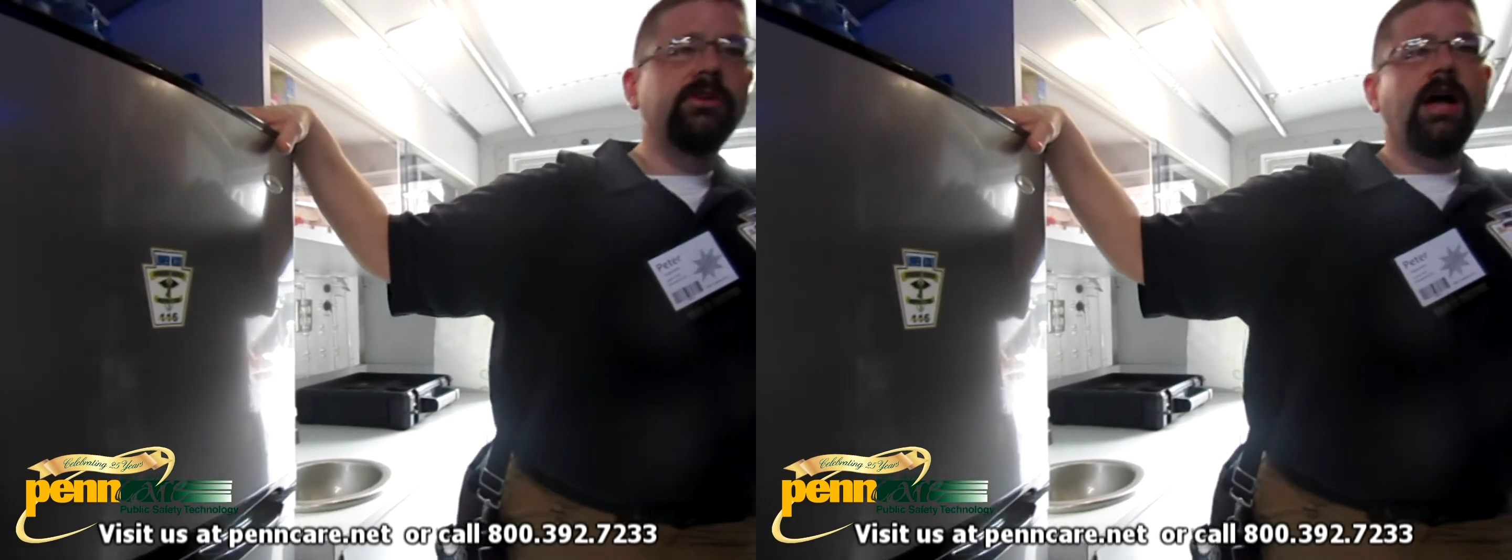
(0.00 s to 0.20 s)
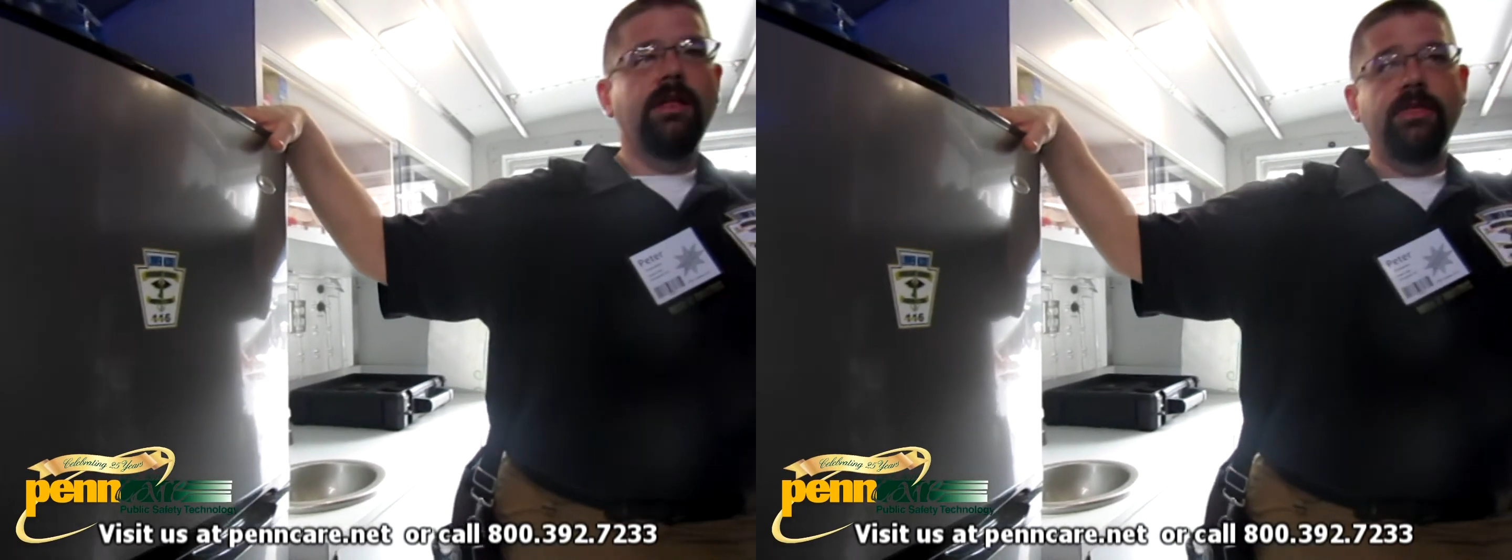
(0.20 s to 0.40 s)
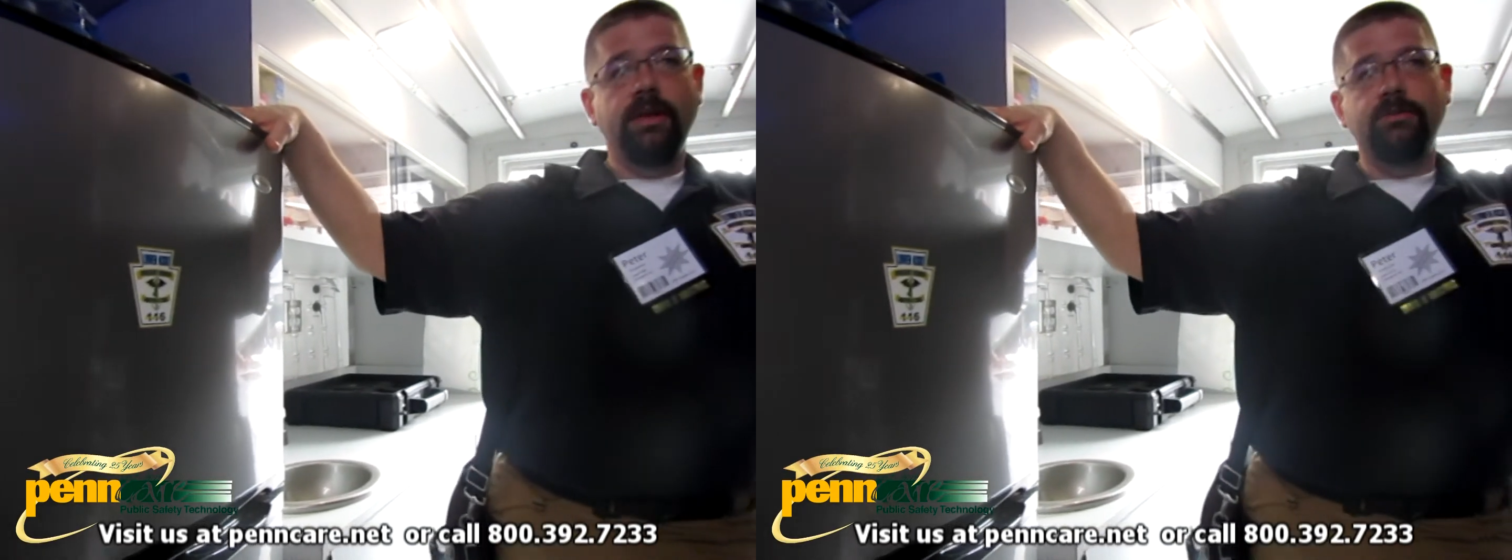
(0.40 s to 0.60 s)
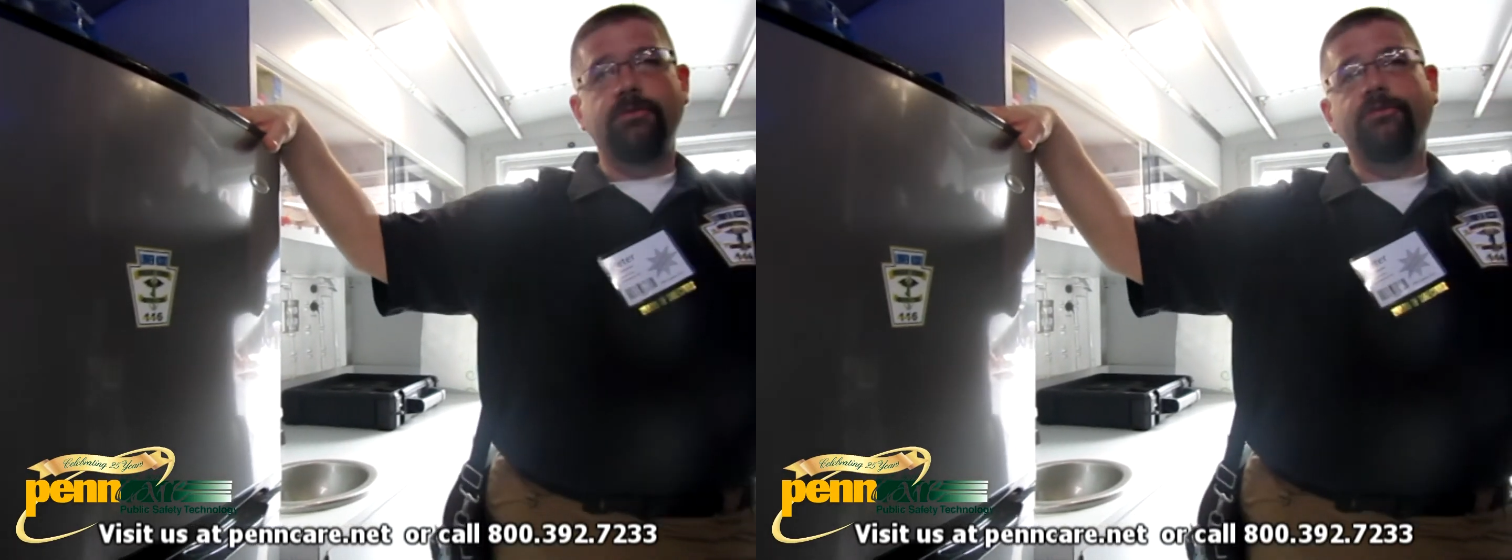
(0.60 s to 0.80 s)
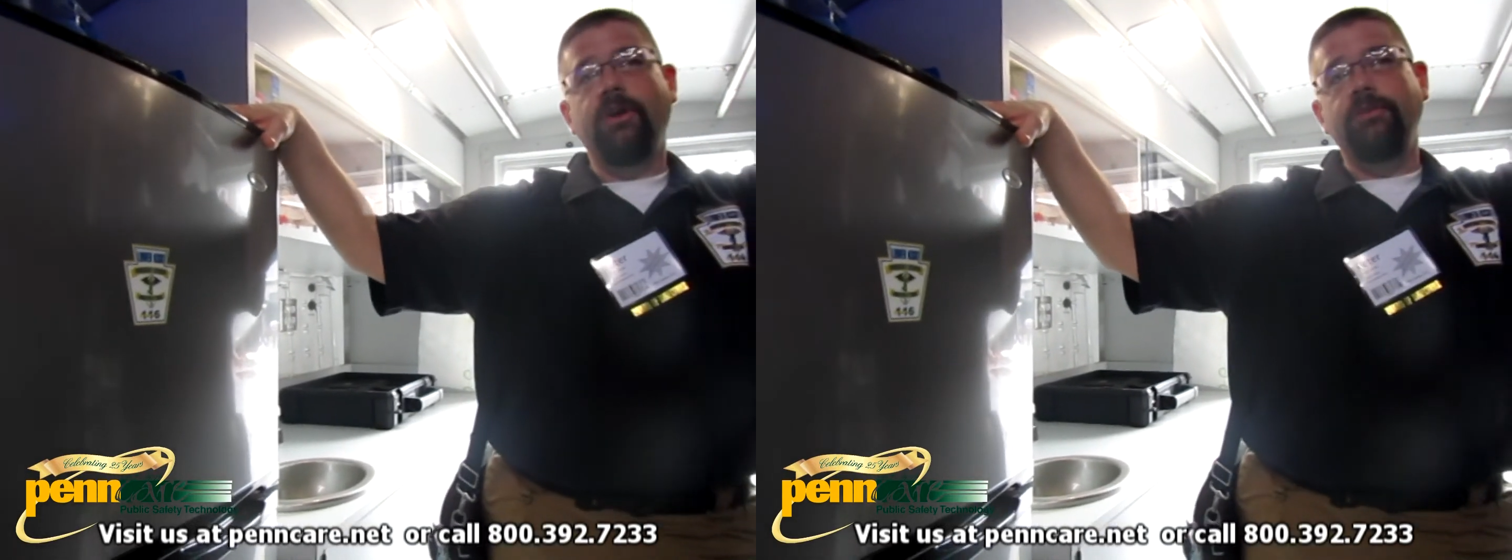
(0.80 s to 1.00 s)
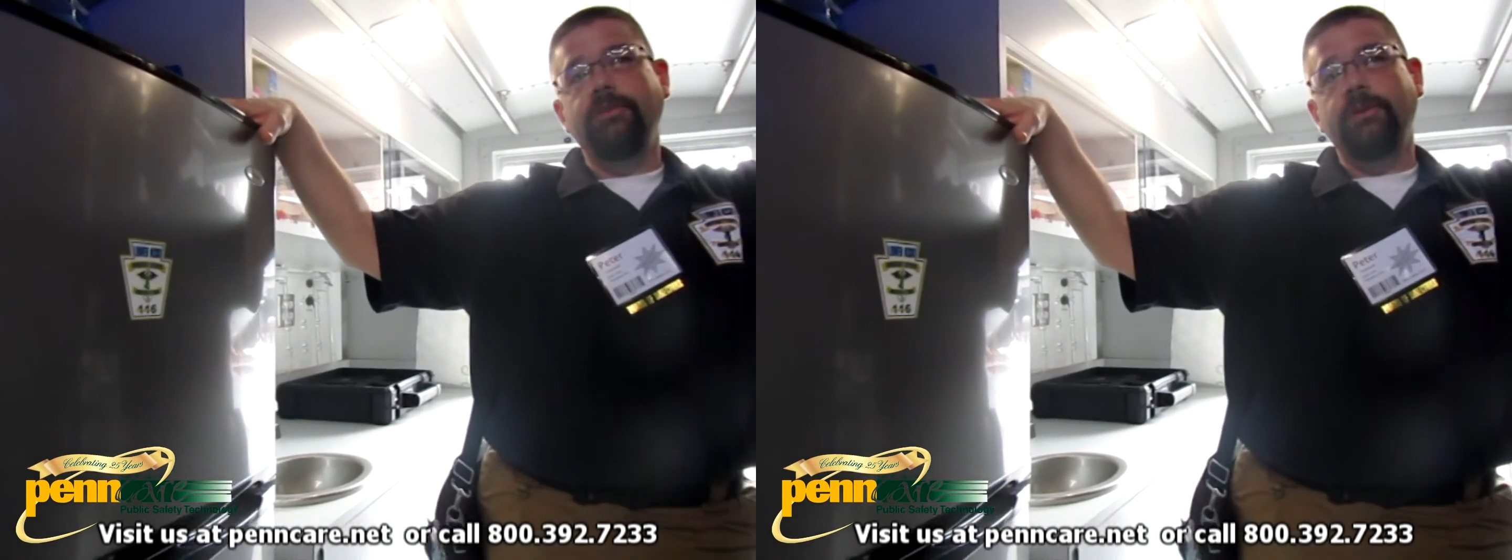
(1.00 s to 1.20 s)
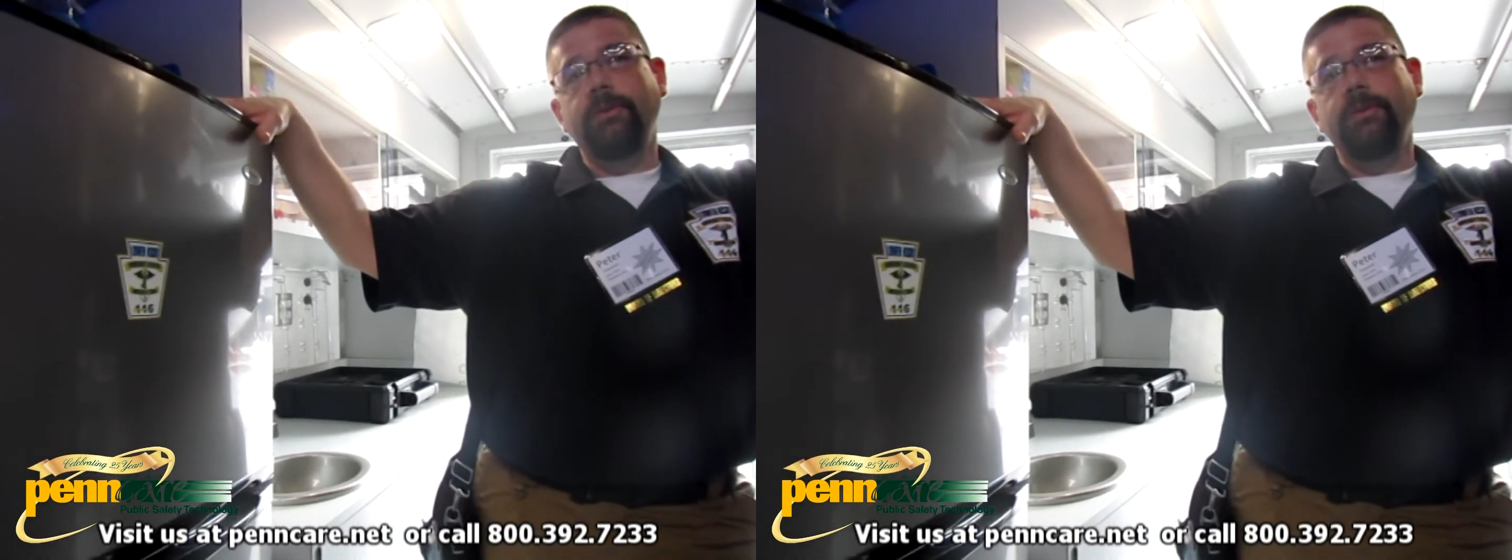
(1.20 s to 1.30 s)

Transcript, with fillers: kind of things for firefighter